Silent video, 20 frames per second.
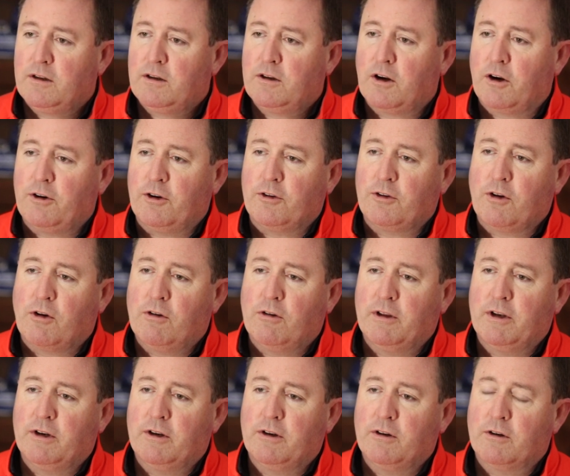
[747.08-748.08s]
Cardinal
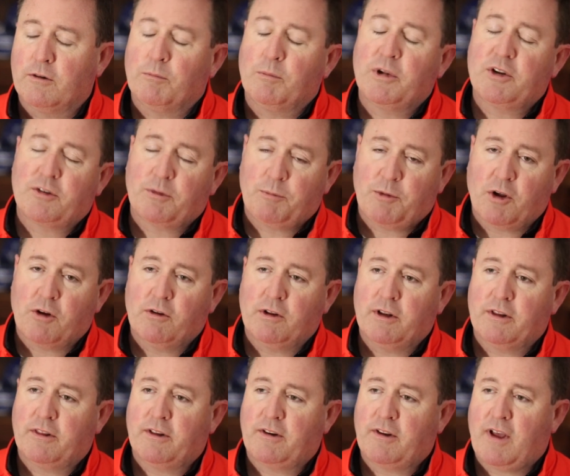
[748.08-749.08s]
Dolan, or Bishop
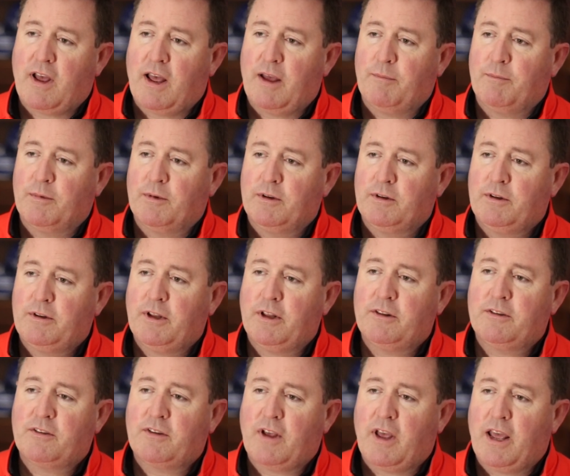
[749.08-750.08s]
Dolan at the time,
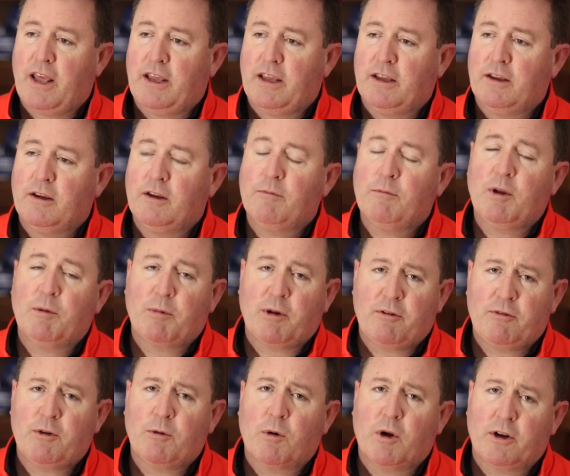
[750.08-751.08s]
did say, "But
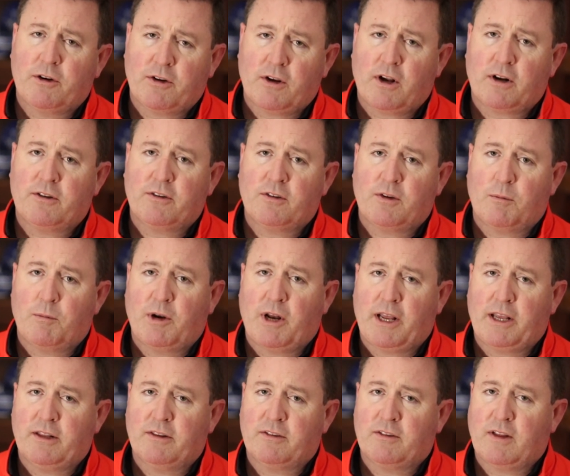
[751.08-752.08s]
if you want to talk to someone,
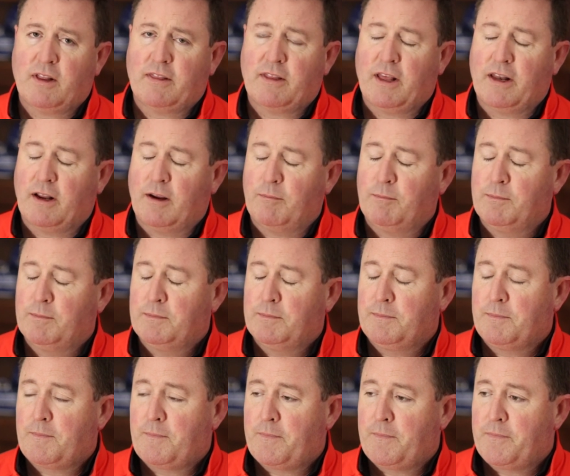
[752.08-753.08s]
I can set that up."
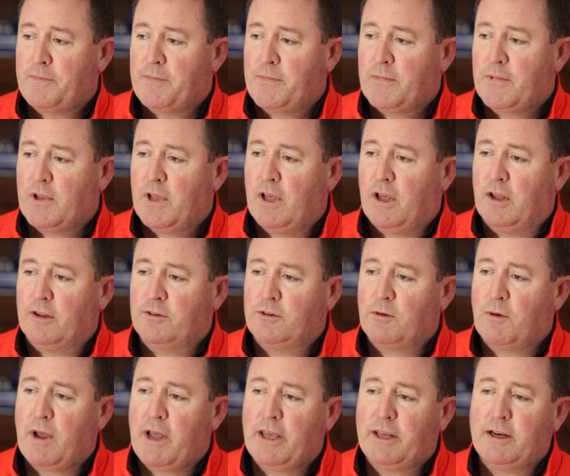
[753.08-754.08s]

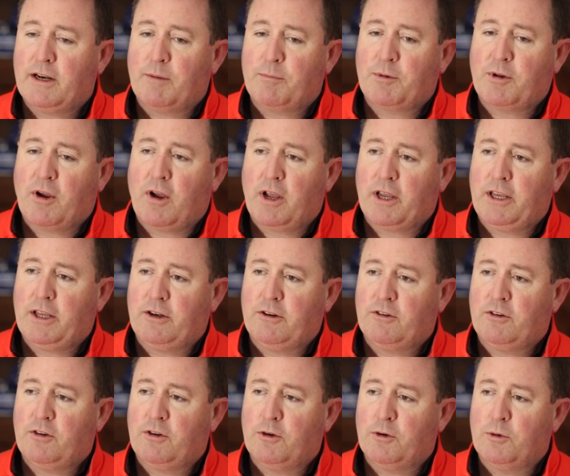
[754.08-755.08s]
So I ended up talking
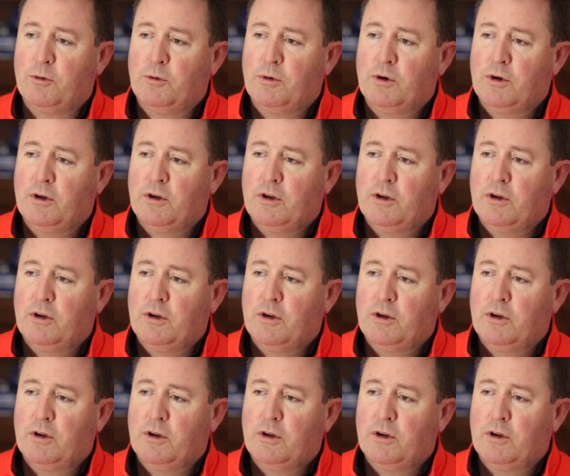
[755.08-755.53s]
to